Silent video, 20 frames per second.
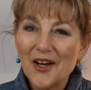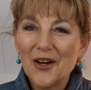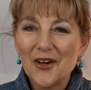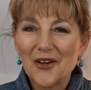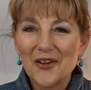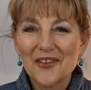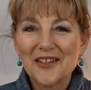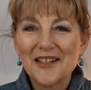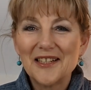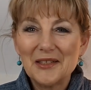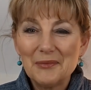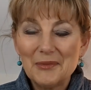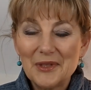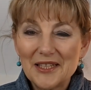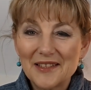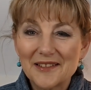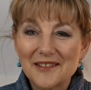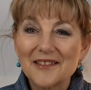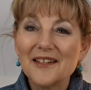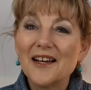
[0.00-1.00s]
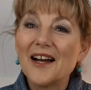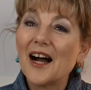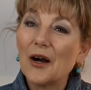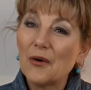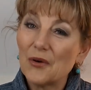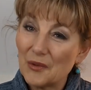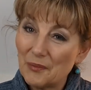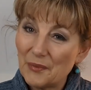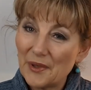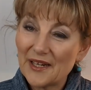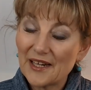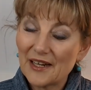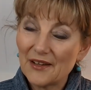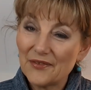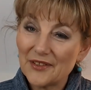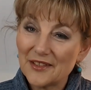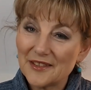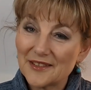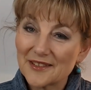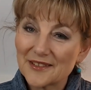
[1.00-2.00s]
or limit our
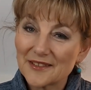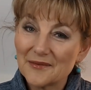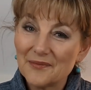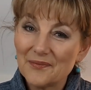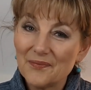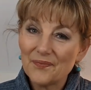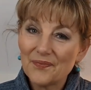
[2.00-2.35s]
benefits.